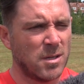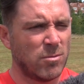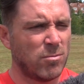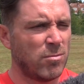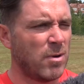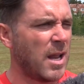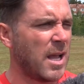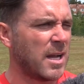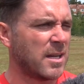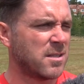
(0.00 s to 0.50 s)

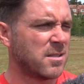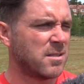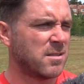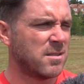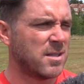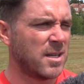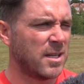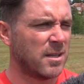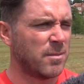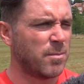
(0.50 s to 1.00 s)
relax,
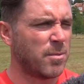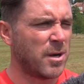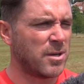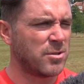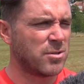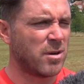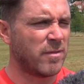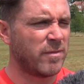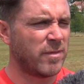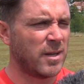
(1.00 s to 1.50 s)
take the
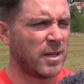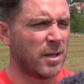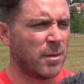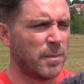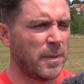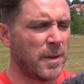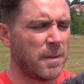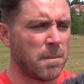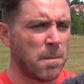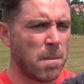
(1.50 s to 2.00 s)
pressure off a little
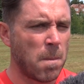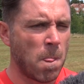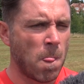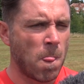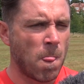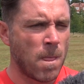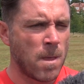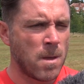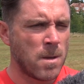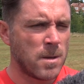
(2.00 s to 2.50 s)
bit
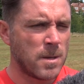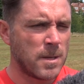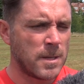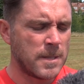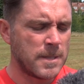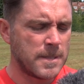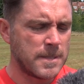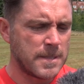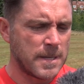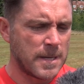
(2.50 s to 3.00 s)

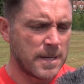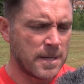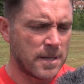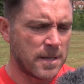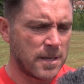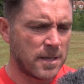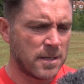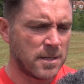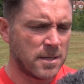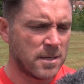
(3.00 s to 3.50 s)
and
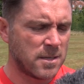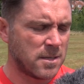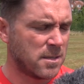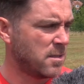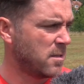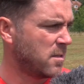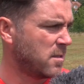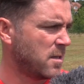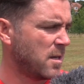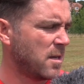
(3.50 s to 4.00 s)
uh, and you,
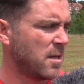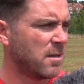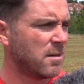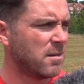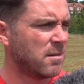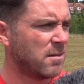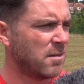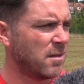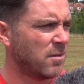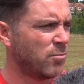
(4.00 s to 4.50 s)
do you see it
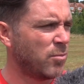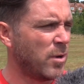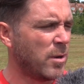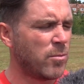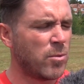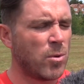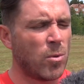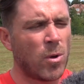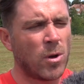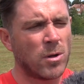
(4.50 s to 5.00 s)

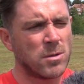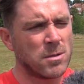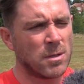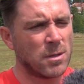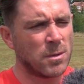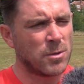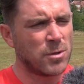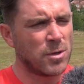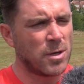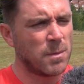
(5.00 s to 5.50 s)
reap rewards
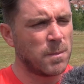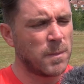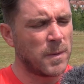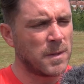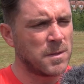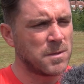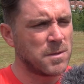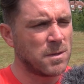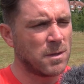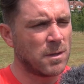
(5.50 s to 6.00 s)
on the training
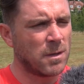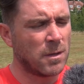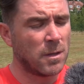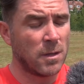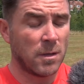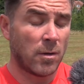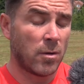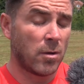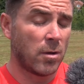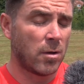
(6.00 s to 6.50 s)
pitch on
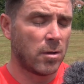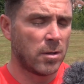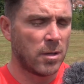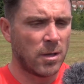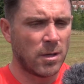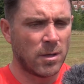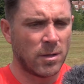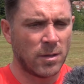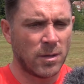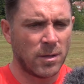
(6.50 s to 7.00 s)
the on
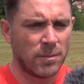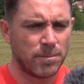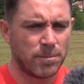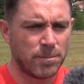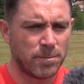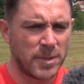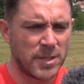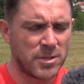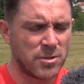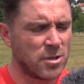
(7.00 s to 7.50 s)
the on the
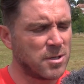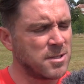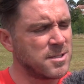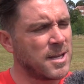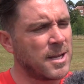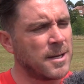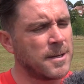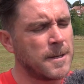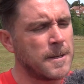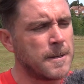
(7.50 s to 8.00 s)
pitch on a
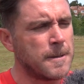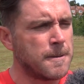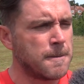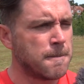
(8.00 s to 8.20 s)
Saturday.